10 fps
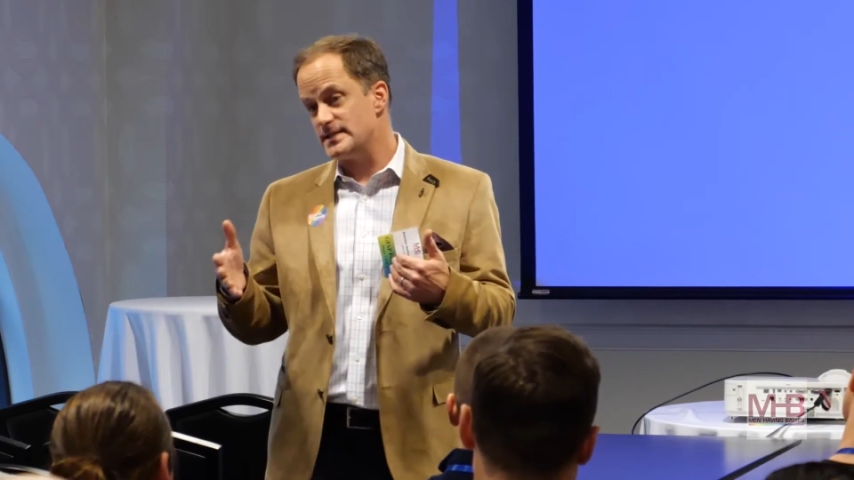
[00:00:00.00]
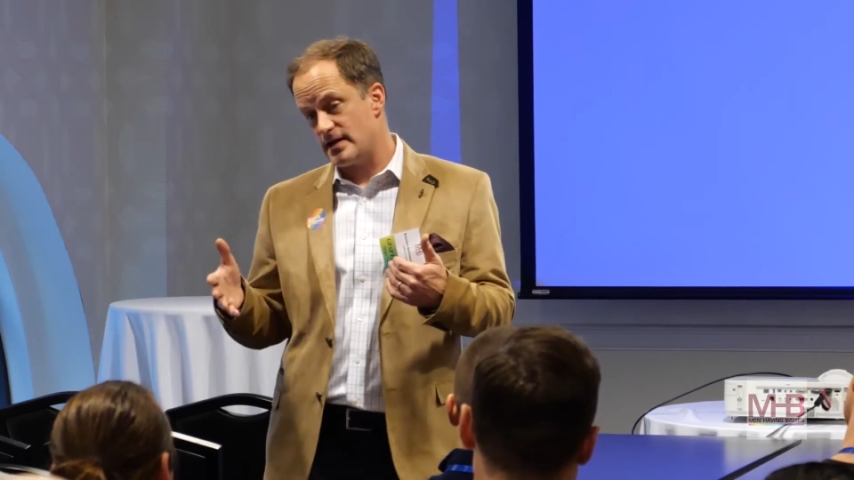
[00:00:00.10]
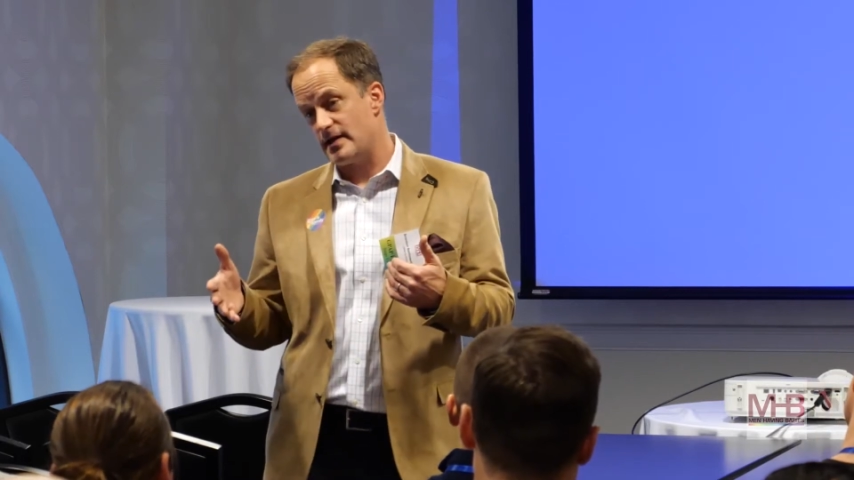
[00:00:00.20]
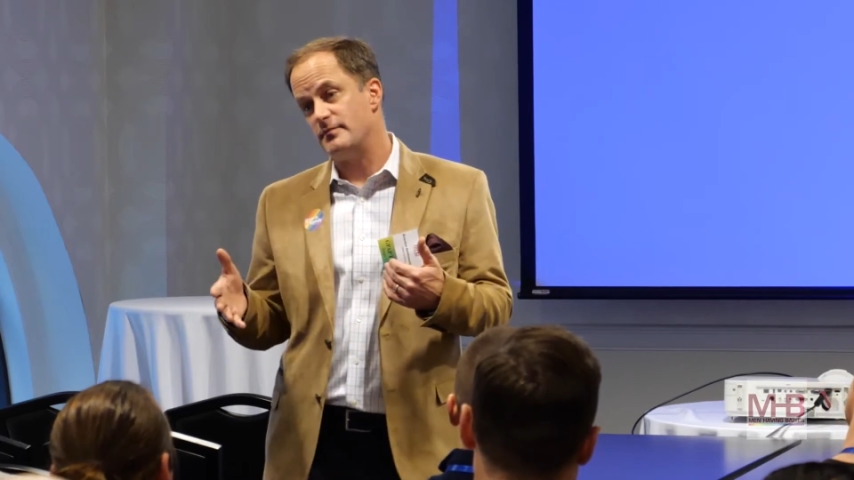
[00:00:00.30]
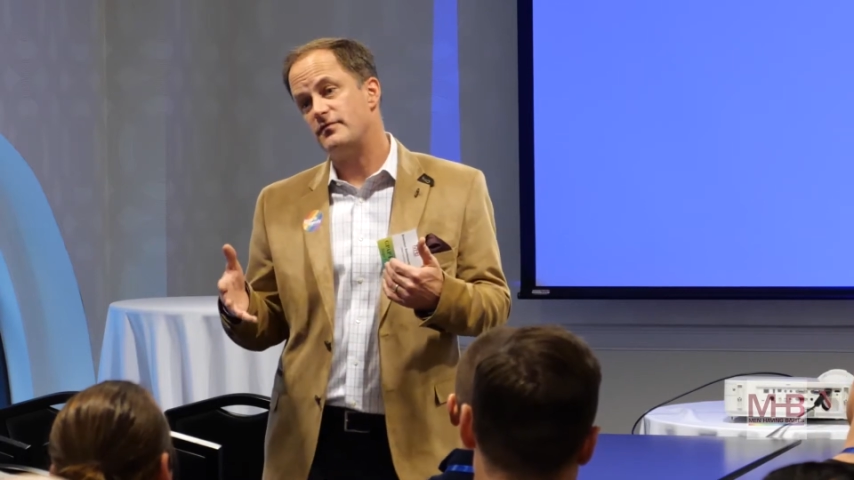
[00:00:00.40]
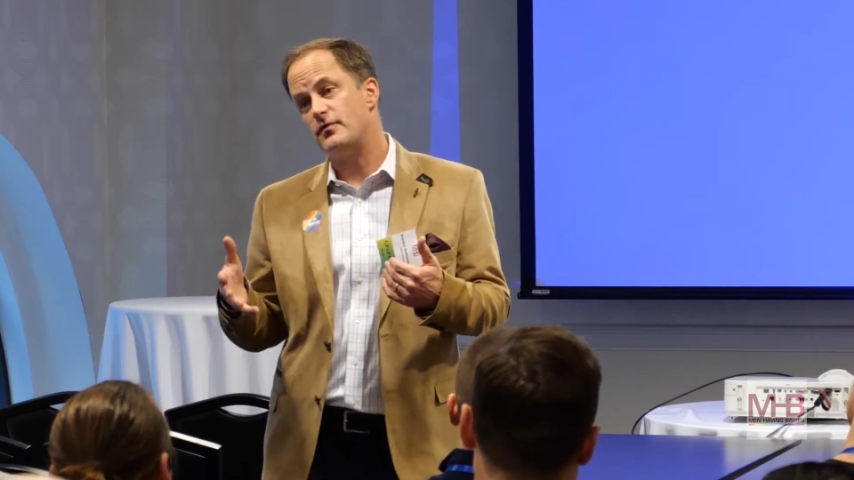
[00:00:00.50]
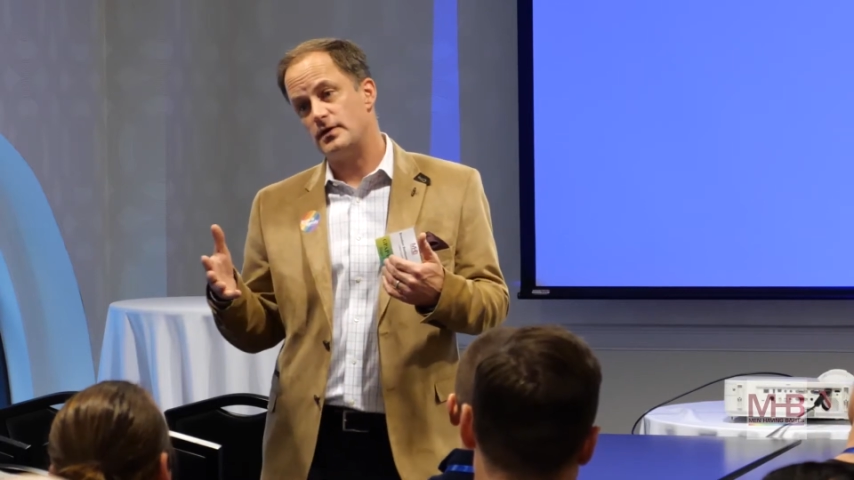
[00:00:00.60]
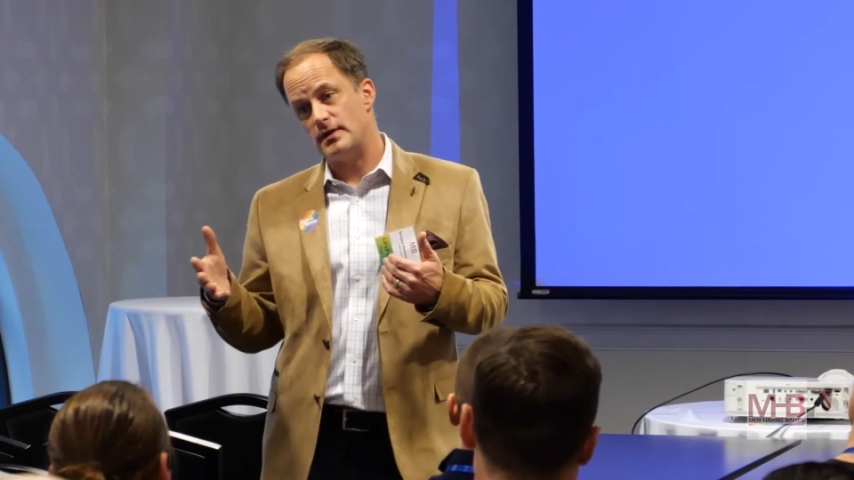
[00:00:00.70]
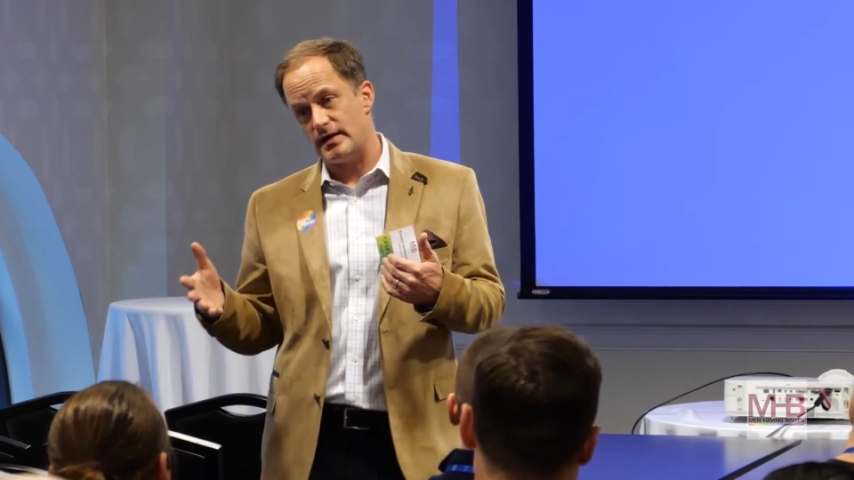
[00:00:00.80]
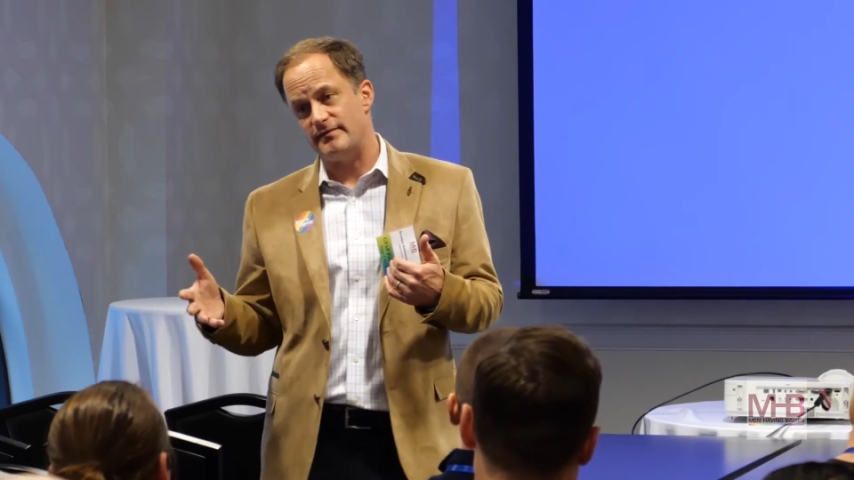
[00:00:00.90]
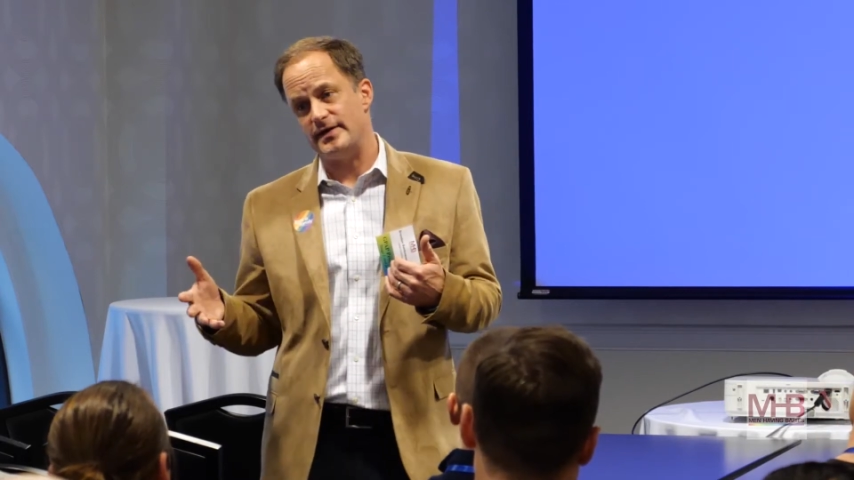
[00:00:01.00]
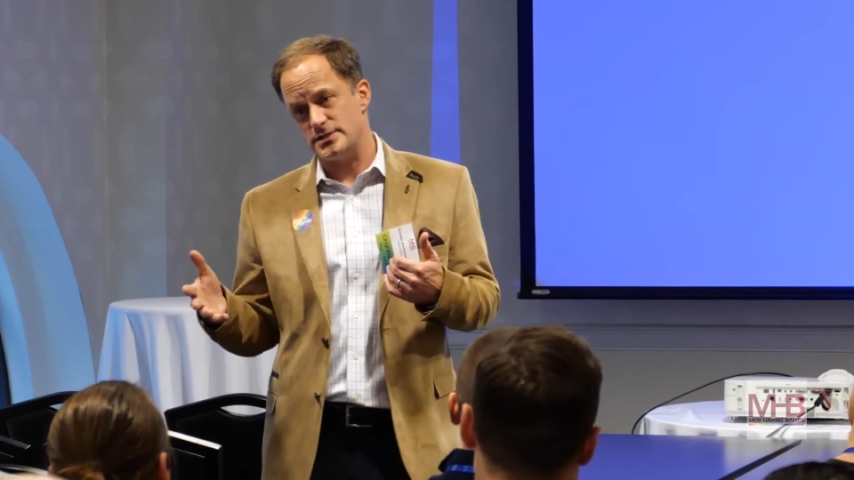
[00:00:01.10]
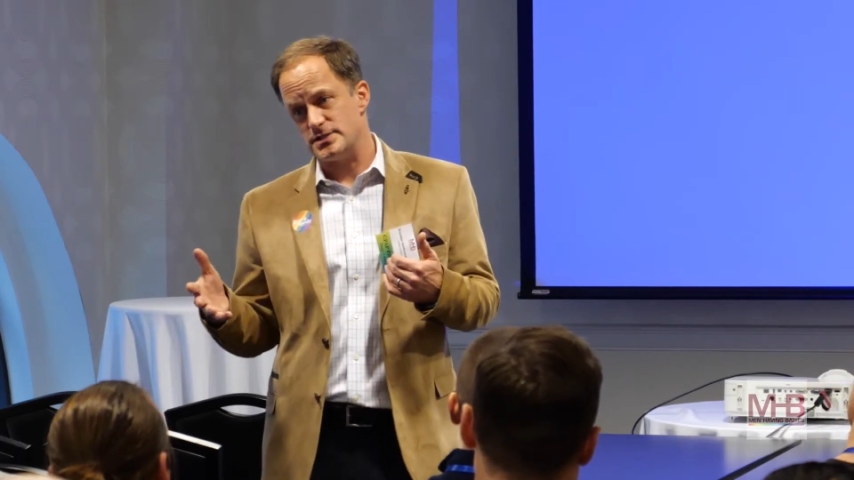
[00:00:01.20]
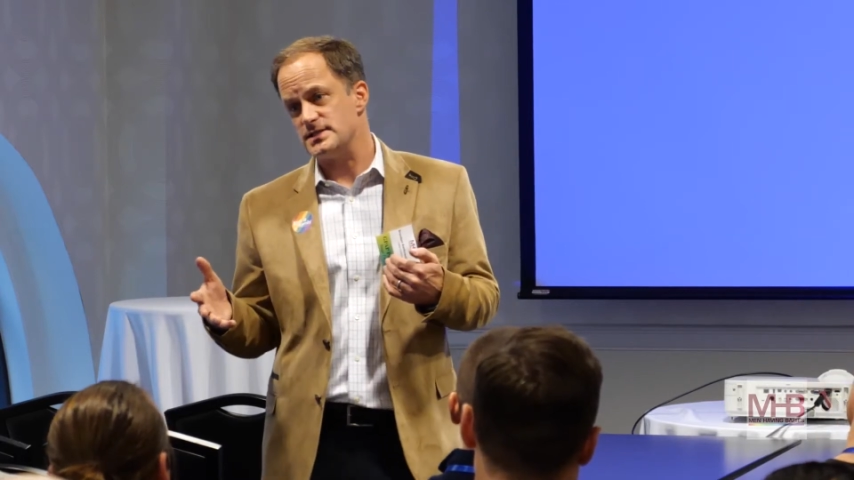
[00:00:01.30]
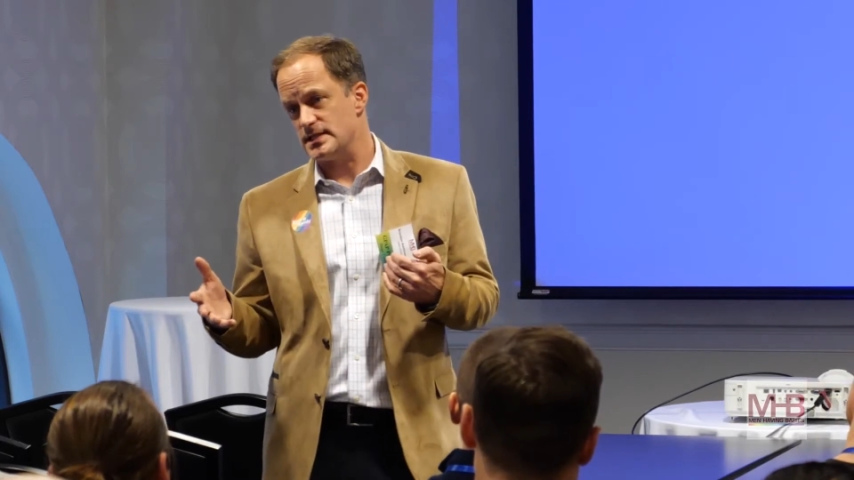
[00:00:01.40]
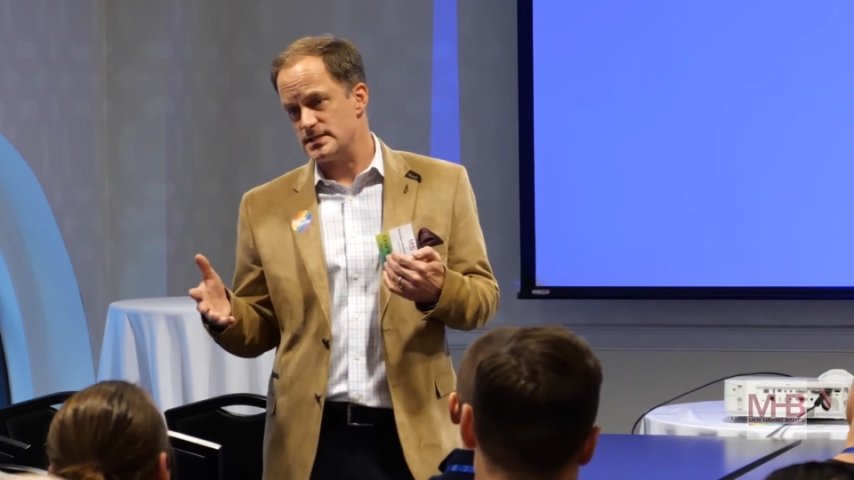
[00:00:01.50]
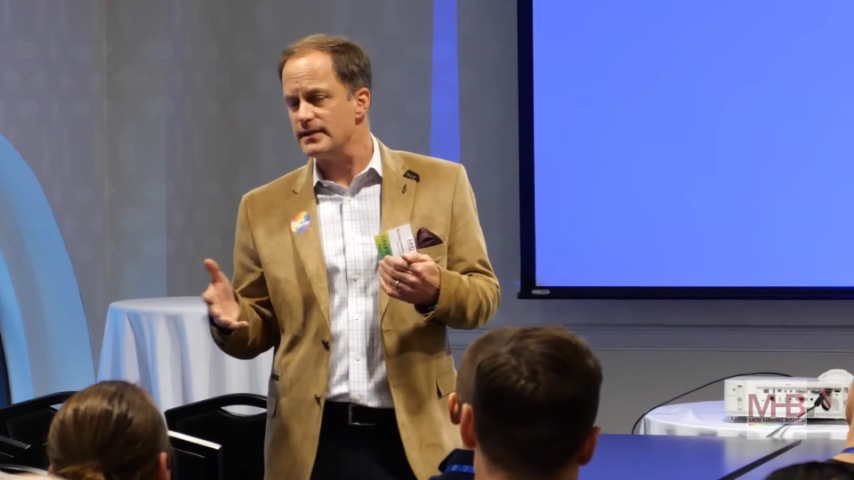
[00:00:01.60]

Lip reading: time for a lot of agencies,